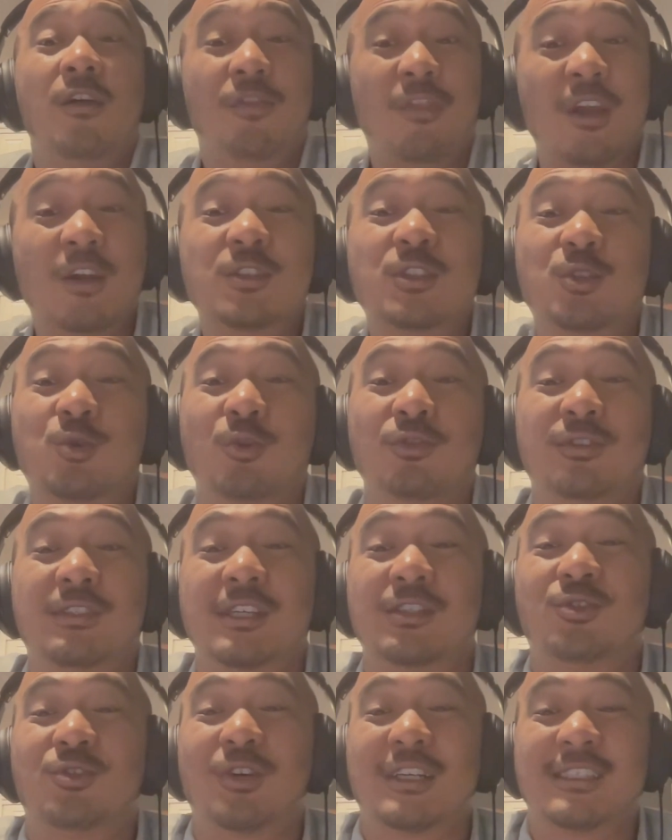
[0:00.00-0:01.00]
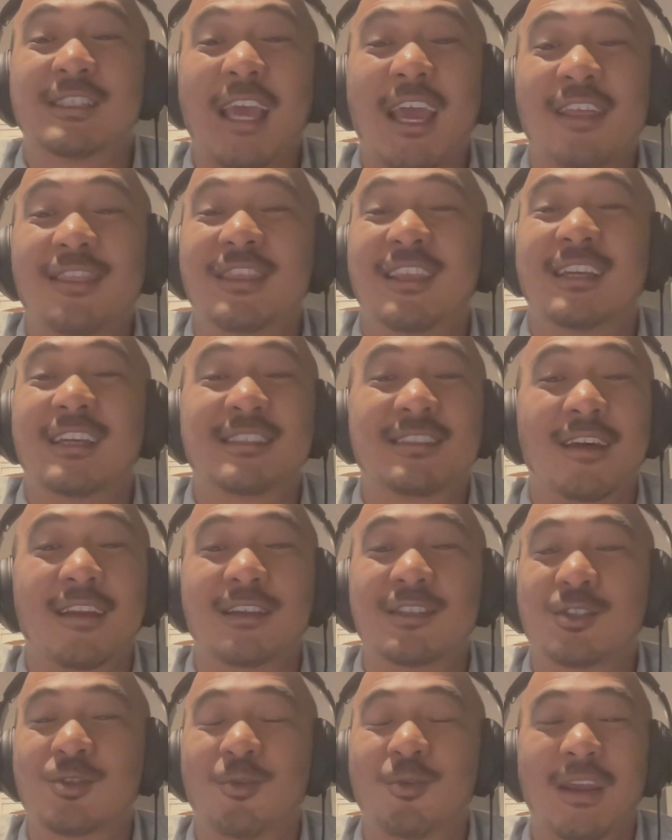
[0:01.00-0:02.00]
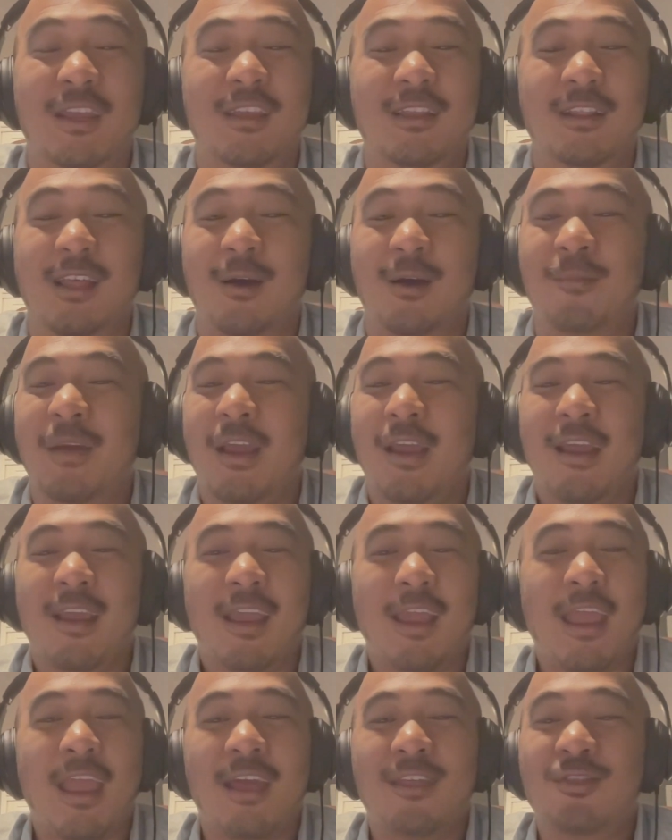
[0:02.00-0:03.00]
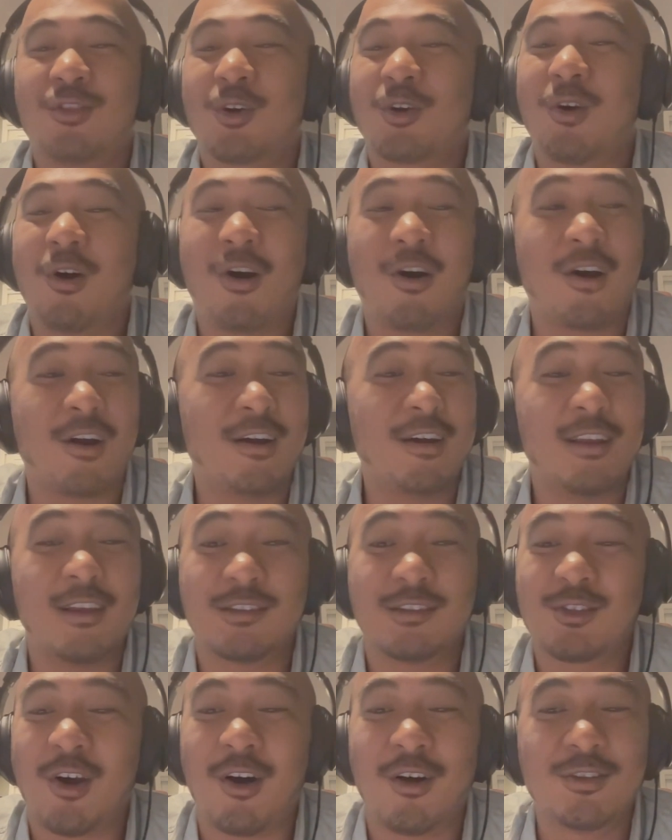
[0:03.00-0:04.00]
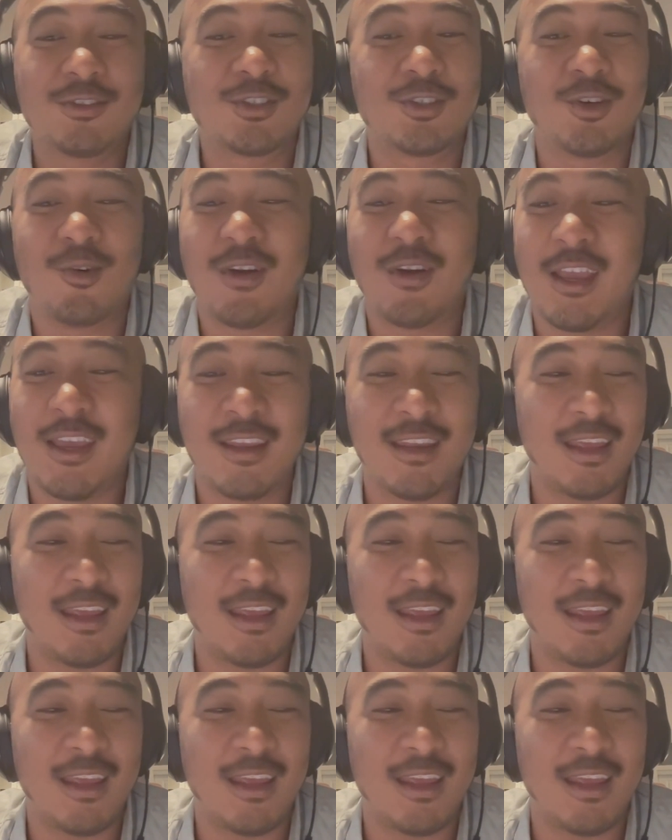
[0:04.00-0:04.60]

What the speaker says: their school district's ethnic studies curriculum, and their heart is also in